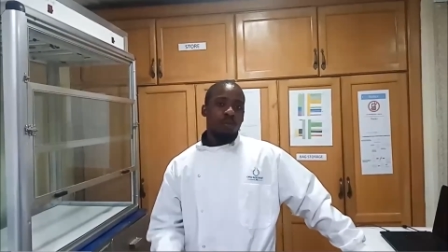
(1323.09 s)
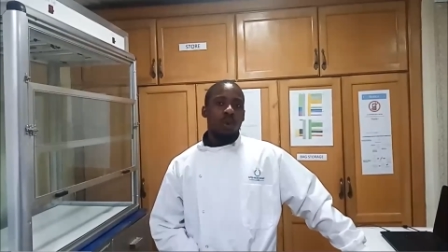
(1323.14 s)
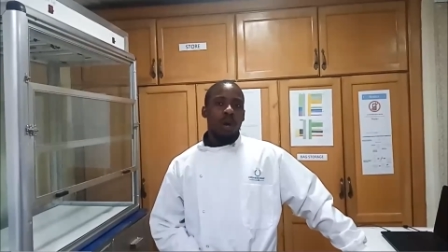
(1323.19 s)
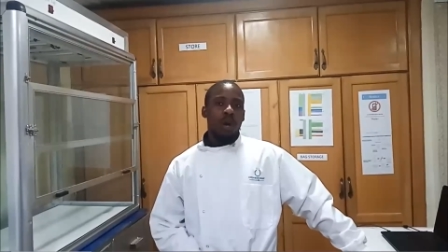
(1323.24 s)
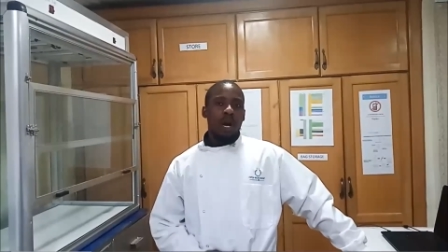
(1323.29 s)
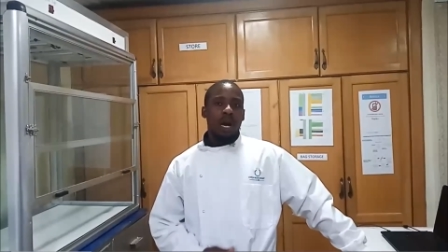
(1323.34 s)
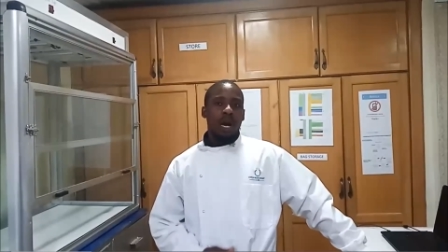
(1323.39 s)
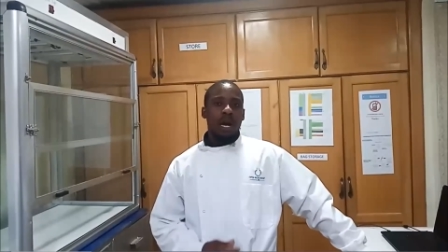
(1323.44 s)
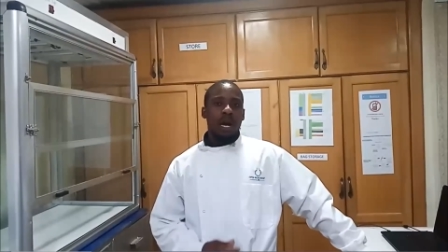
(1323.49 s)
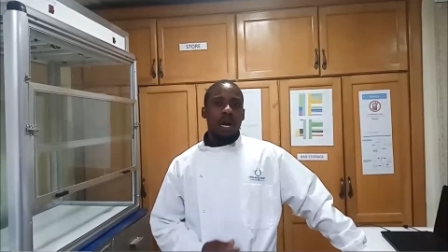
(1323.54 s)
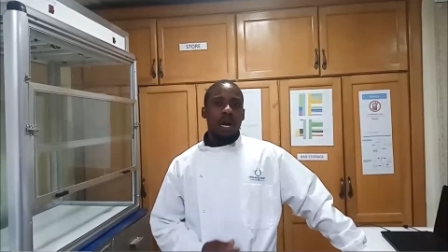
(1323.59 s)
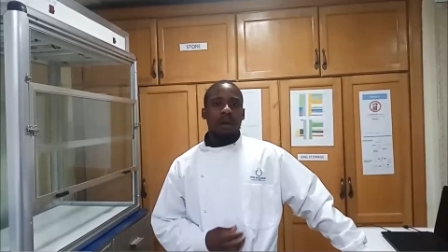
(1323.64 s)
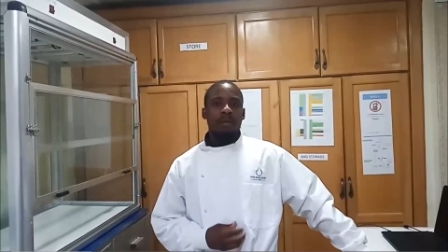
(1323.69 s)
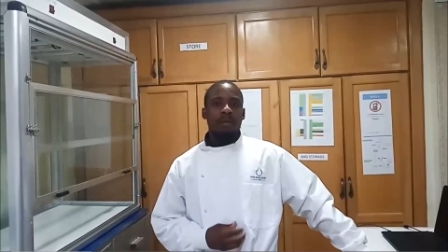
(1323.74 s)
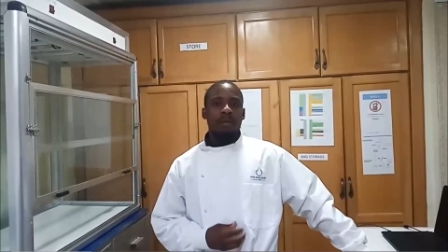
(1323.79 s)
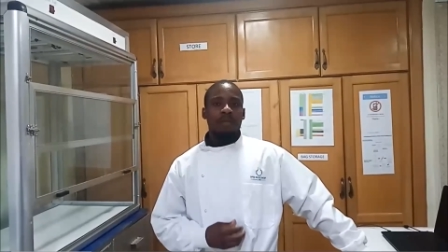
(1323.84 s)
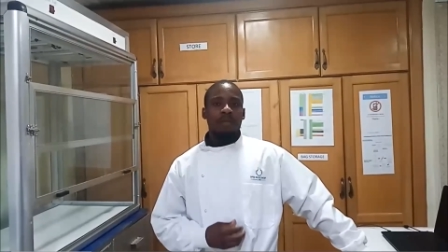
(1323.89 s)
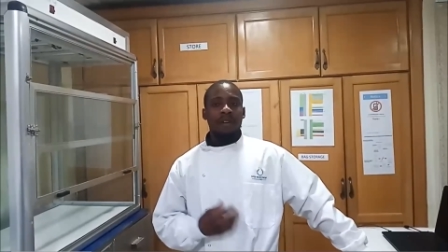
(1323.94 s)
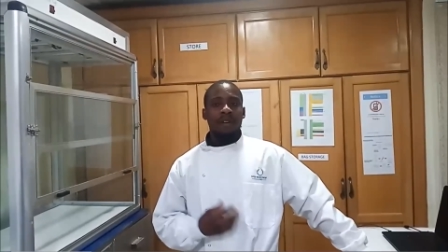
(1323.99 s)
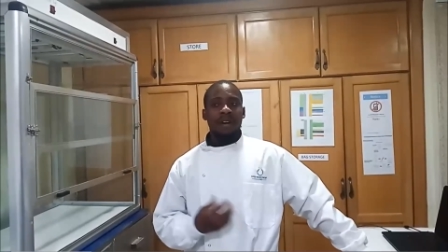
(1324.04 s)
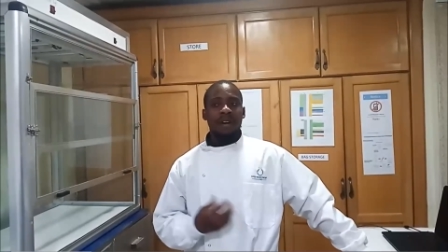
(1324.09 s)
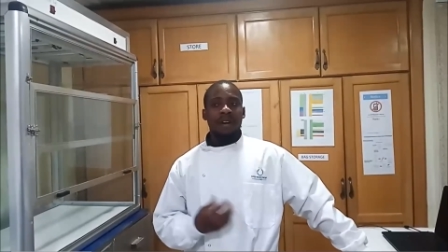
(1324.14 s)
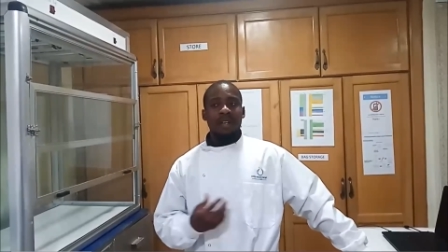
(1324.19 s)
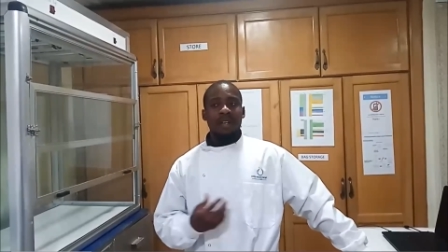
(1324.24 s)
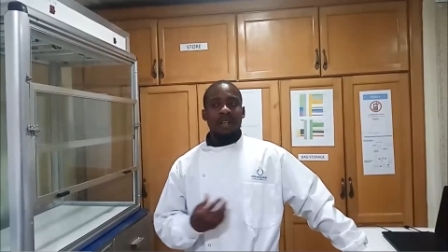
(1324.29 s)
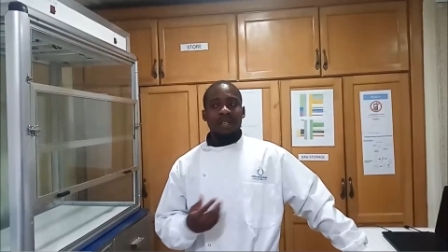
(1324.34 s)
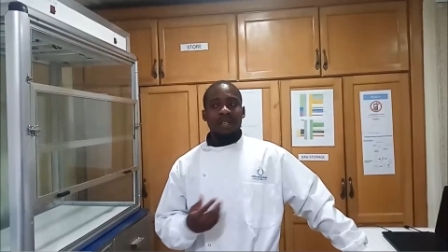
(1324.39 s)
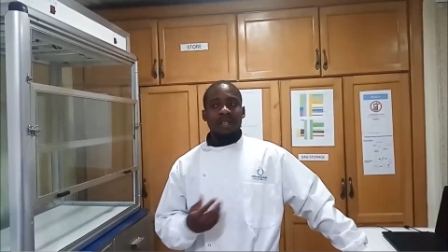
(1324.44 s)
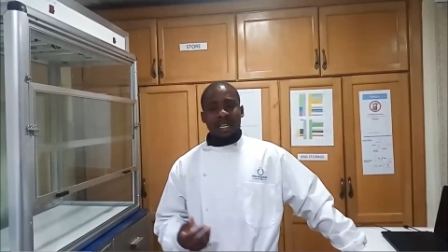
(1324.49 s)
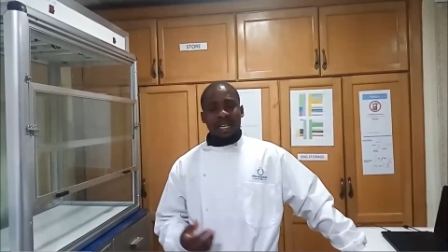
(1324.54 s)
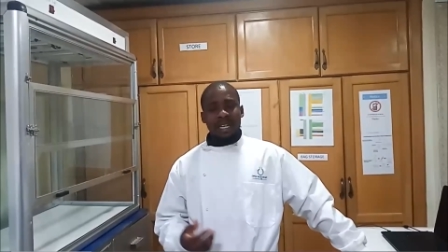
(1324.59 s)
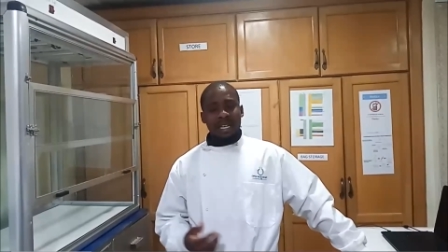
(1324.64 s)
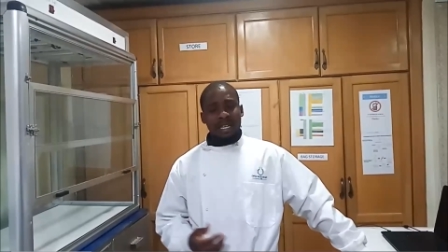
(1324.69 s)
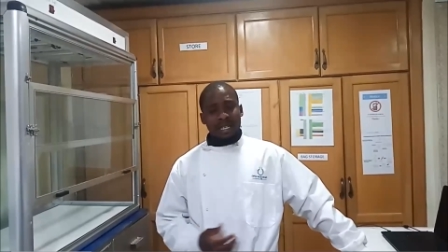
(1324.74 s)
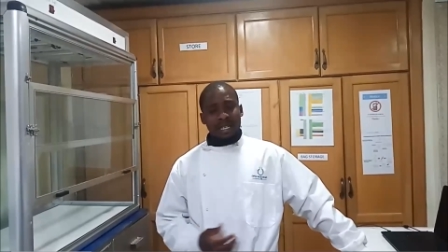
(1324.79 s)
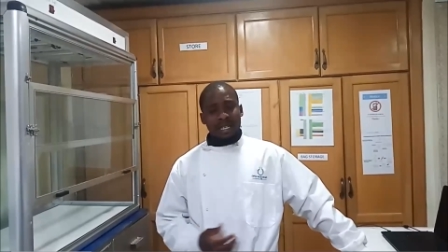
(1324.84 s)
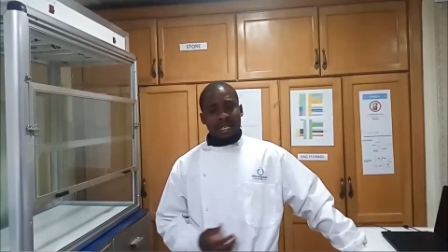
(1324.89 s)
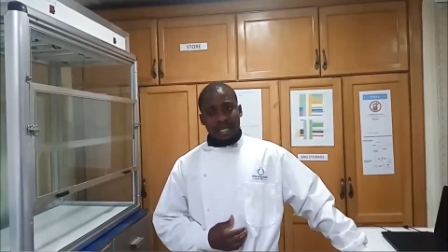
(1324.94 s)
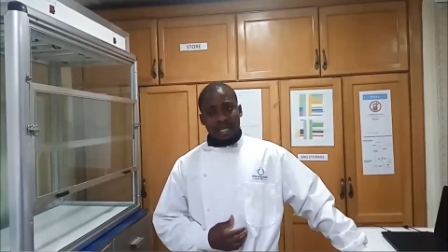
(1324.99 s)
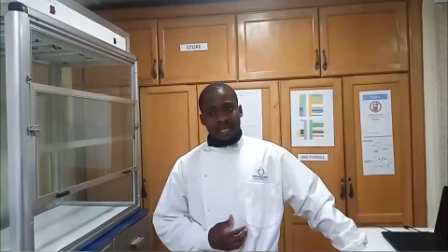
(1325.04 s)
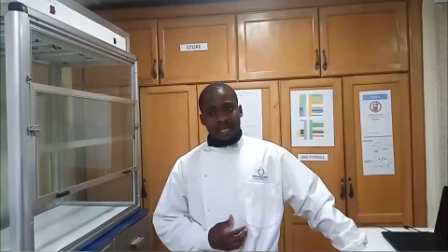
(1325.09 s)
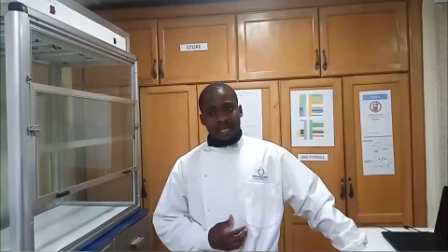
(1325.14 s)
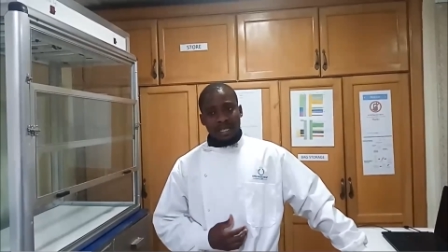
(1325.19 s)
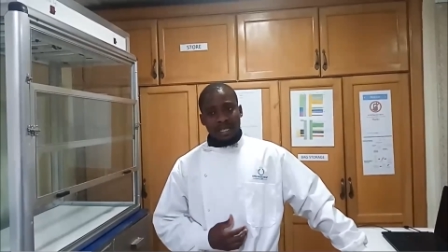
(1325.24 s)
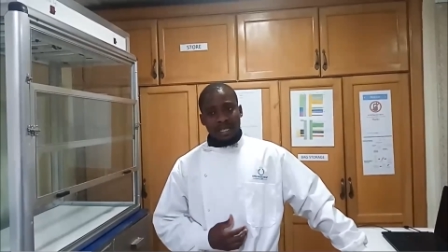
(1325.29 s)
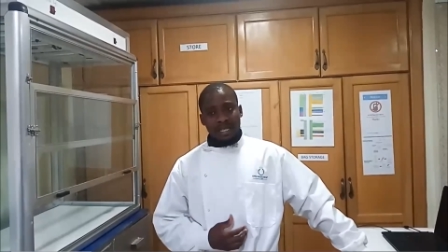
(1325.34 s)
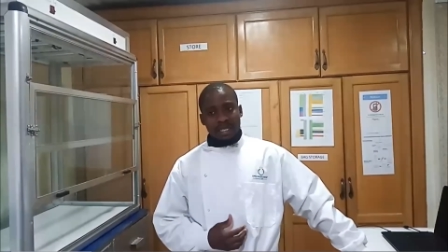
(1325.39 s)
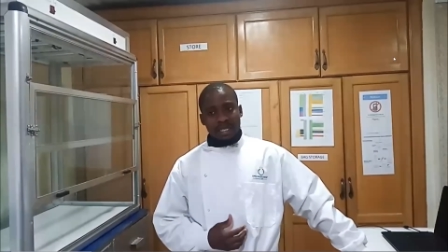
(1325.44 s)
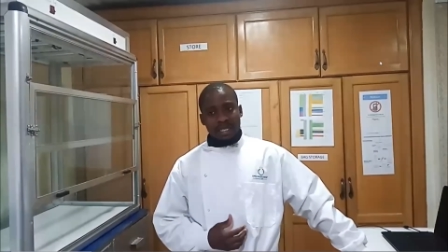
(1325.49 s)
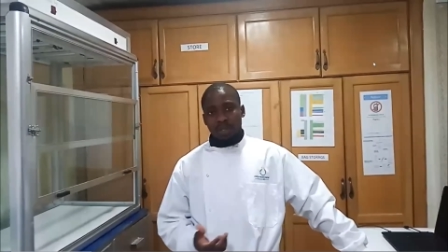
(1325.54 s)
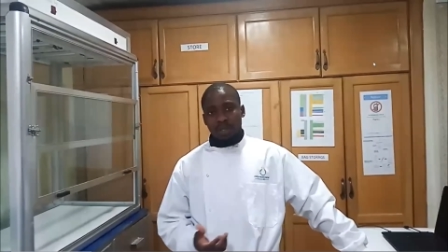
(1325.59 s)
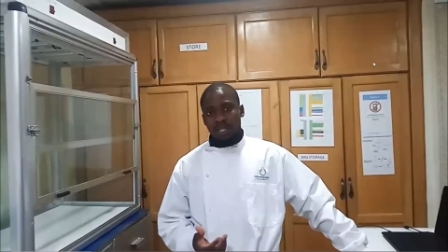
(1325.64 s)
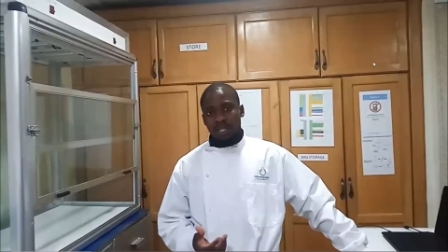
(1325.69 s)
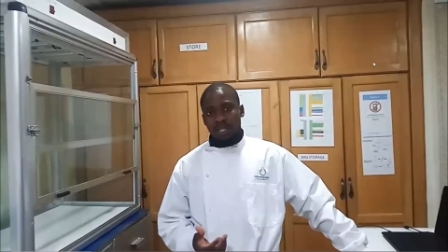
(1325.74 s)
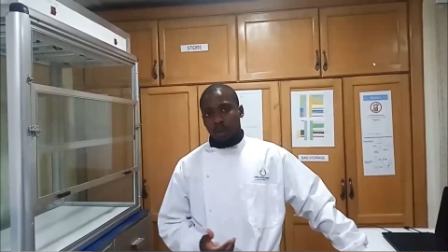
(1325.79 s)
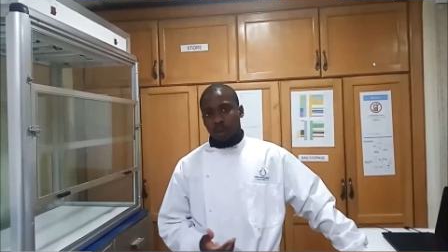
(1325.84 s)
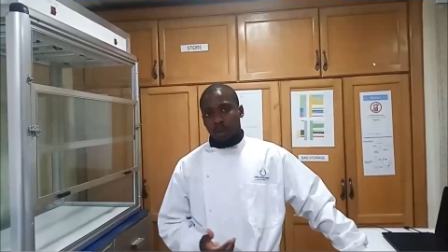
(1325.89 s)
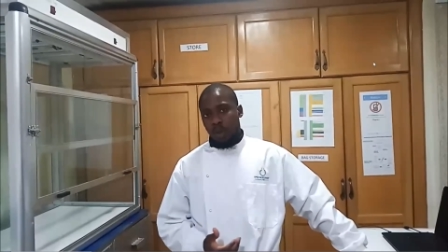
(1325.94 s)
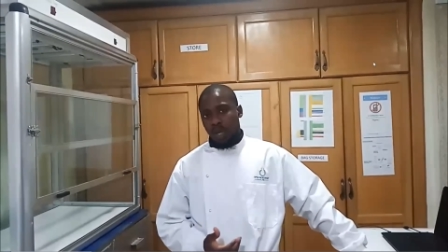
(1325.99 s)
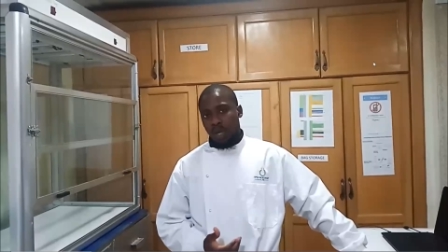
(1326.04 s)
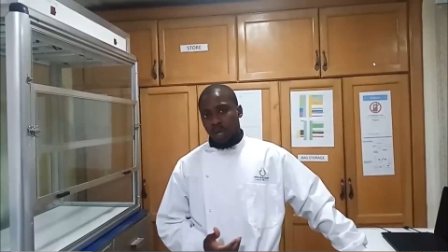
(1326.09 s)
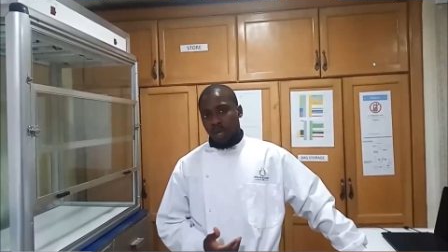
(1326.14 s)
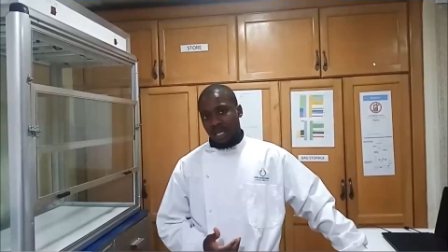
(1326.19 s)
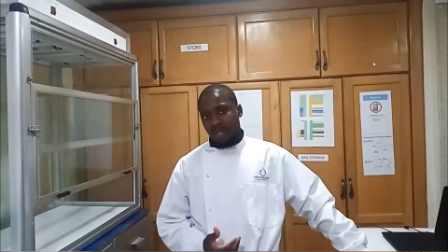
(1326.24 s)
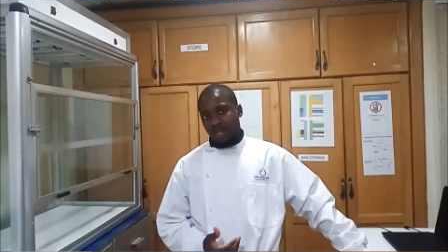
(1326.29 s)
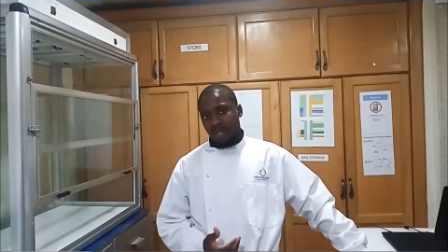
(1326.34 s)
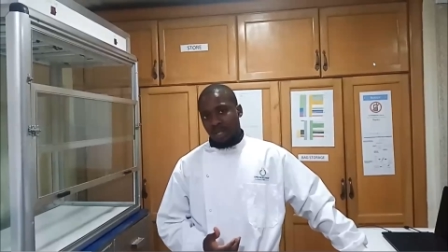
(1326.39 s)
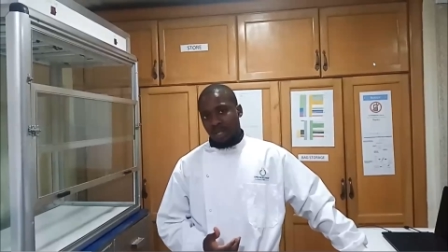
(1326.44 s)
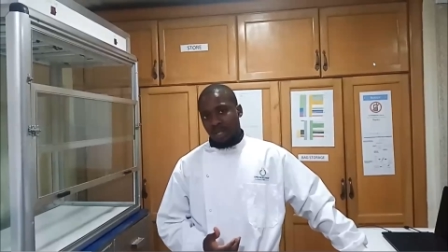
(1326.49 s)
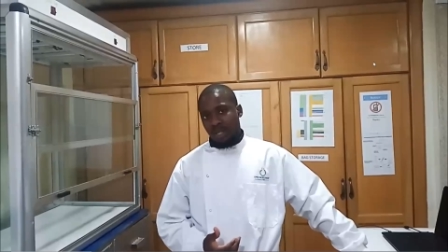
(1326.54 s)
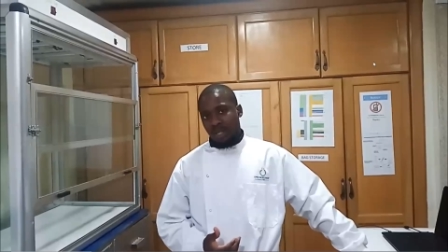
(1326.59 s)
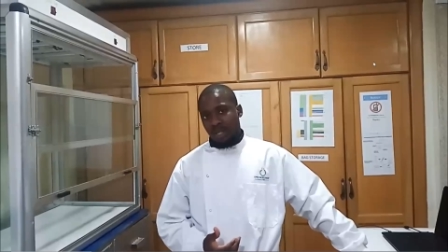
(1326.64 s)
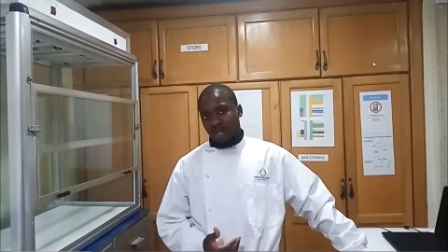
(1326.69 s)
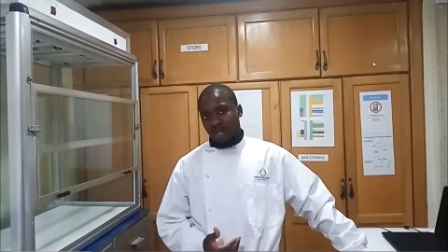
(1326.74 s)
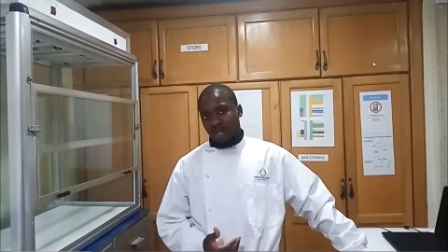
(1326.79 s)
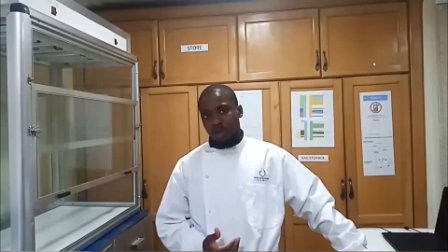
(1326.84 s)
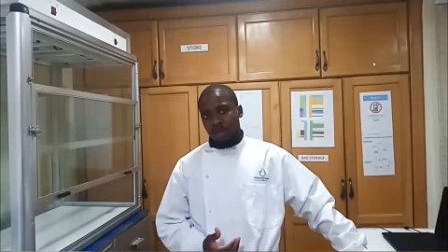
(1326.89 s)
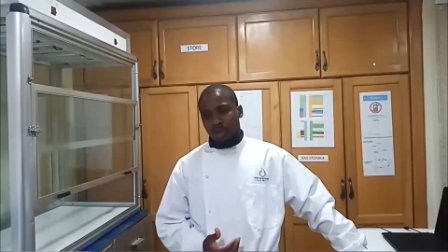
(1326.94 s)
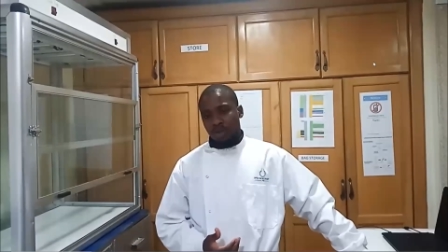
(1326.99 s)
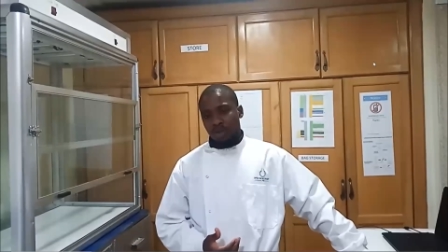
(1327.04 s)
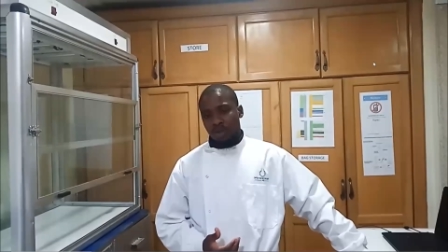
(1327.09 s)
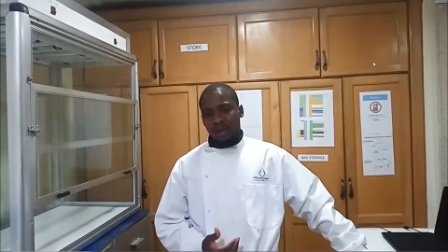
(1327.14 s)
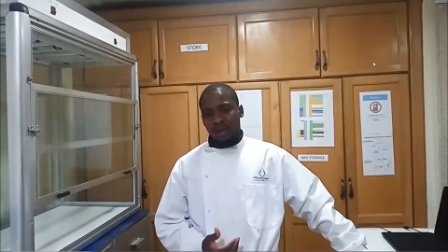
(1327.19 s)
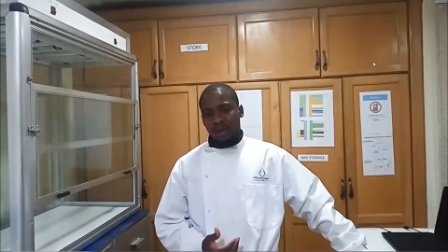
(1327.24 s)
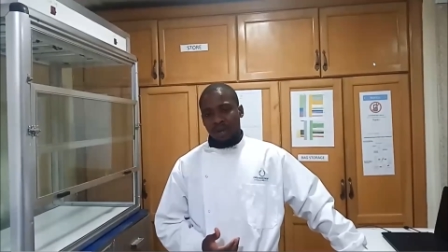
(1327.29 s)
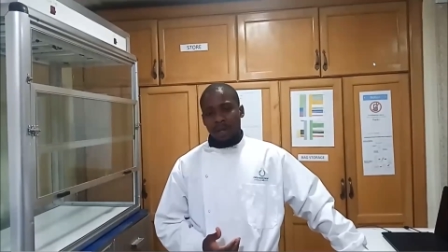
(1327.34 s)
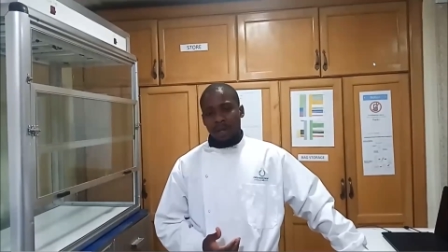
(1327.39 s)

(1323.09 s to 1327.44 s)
people who are funding and, supporting the works that we are doing so far,